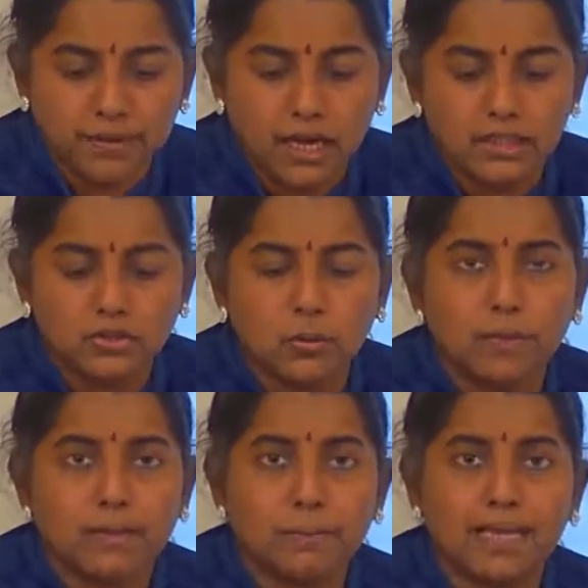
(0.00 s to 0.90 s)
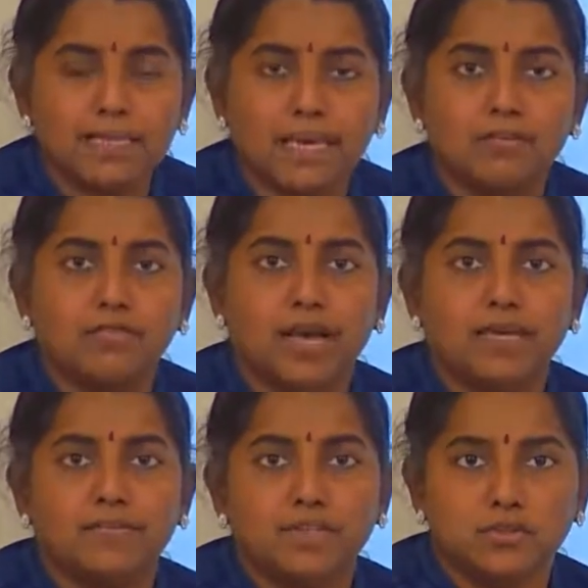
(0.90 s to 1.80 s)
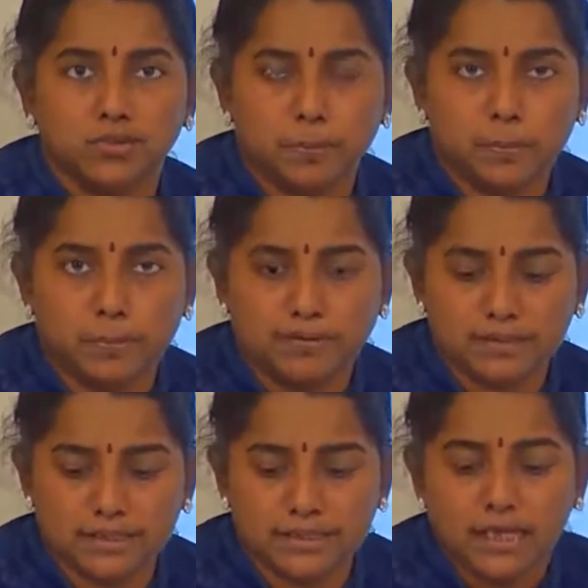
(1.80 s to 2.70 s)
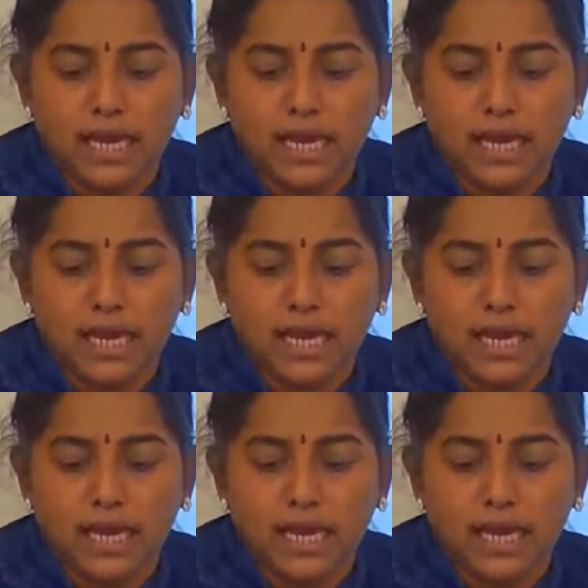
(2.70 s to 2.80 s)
A Superman can fly with superpowers.